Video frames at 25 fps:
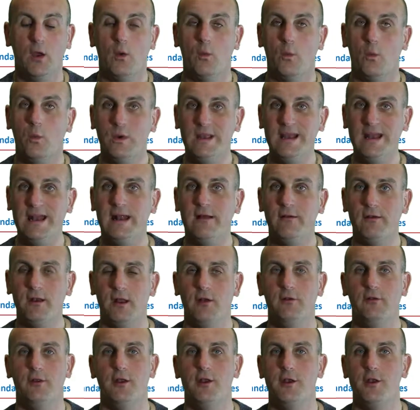we now
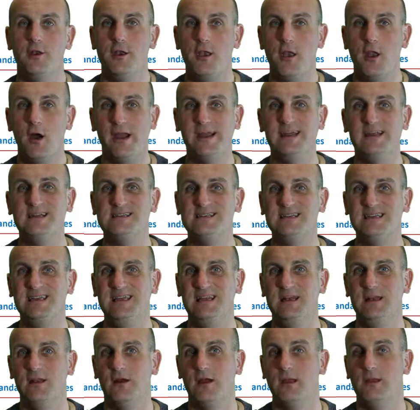know that
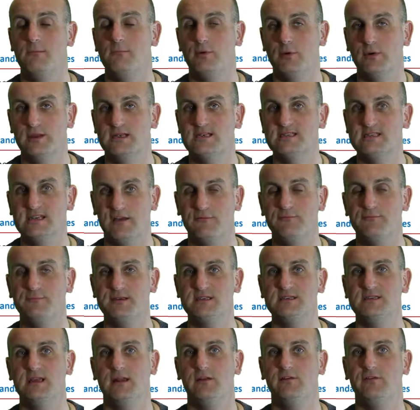99.7%